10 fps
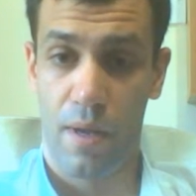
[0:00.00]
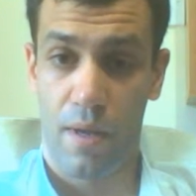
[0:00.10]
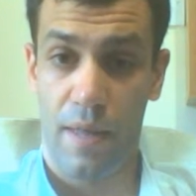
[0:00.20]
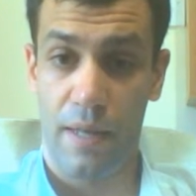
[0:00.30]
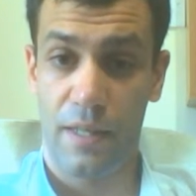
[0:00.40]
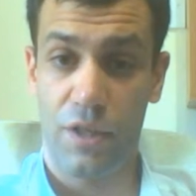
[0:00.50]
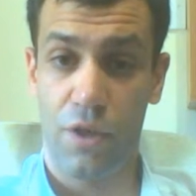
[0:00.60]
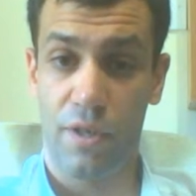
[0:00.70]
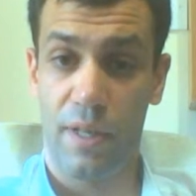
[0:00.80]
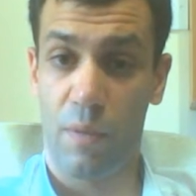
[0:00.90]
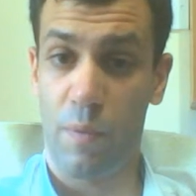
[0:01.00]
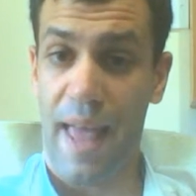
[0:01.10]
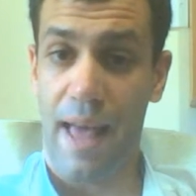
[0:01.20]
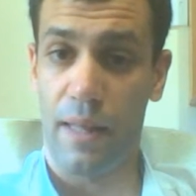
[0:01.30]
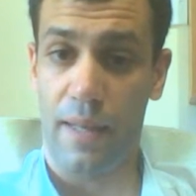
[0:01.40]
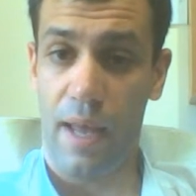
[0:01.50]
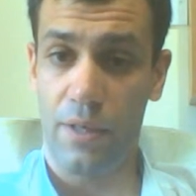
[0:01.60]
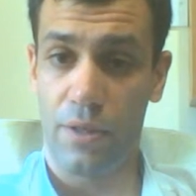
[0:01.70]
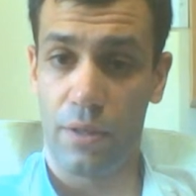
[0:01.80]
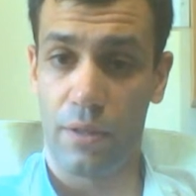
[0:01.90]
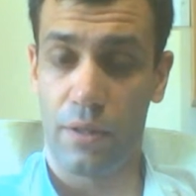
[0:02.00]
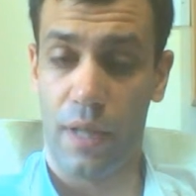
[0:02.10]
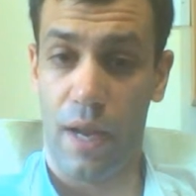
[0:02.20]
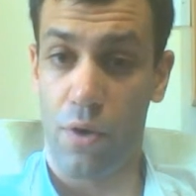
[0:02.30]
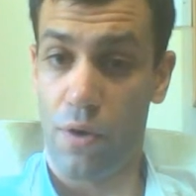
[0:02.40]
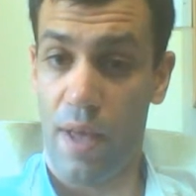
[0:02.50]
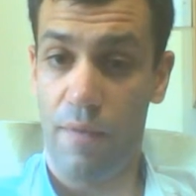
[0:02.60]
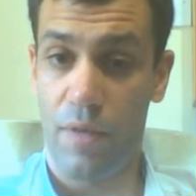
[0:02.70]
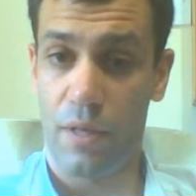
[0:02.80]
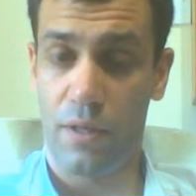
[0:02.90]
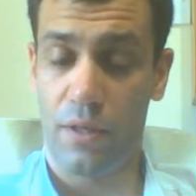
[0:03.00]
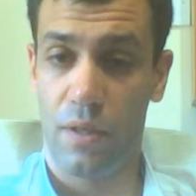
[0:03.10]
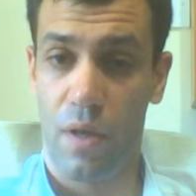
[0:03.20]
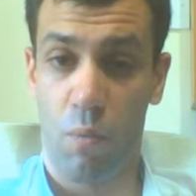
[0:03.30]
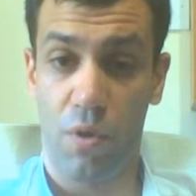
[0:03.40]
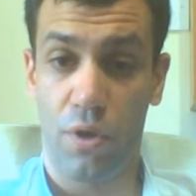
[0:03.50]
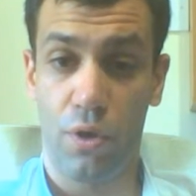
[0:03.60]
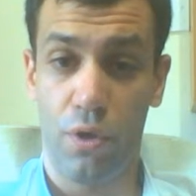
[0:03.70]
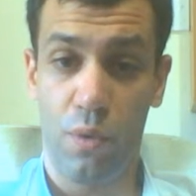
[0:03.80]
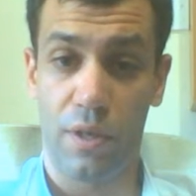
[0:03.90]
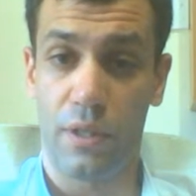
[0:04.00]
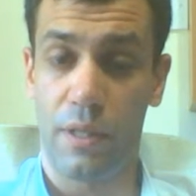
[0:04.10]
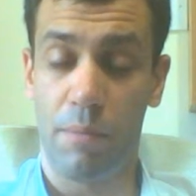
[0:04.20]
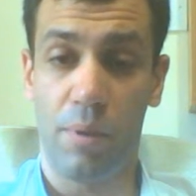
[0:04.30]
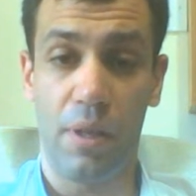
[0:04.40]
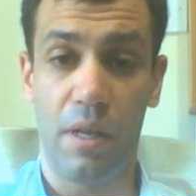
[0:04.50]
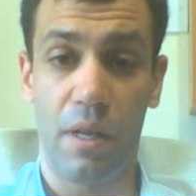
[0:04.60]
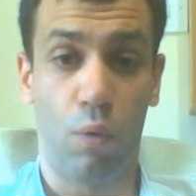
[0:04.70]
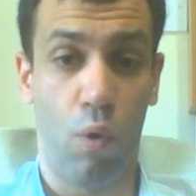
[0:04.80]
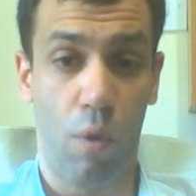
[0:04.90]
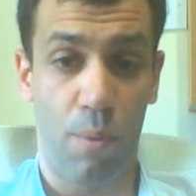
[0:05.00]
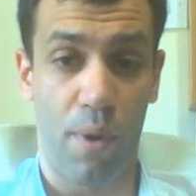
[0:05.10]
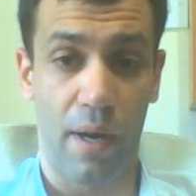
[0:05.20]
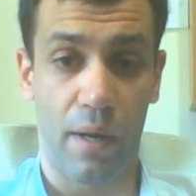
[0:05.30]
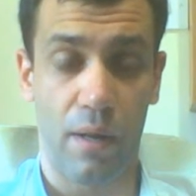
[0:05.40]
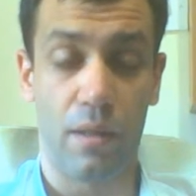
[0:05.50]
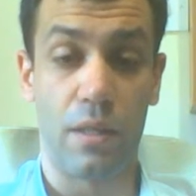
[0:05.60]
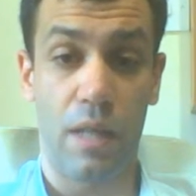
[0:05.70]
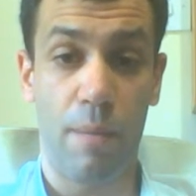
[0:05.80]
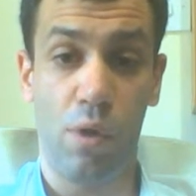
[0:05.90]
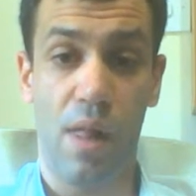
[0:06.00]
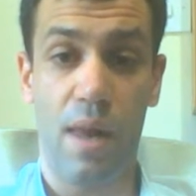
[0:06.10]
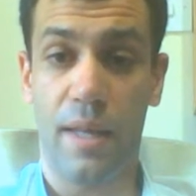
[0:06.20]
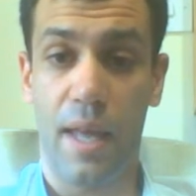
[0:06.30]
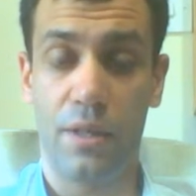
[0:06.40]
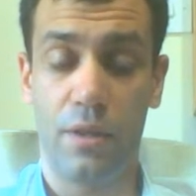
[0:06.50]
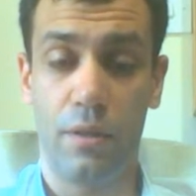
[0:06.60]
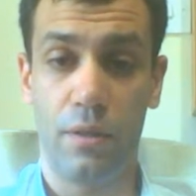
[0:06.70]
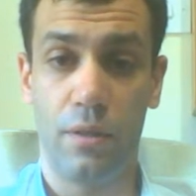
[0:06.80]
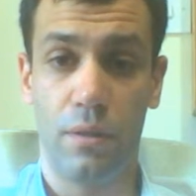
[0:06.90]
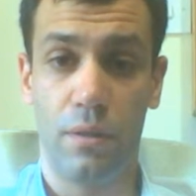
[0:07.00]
then since you're dealing with allegations and not evidence, what you could do is simply incorporate the same old allegations,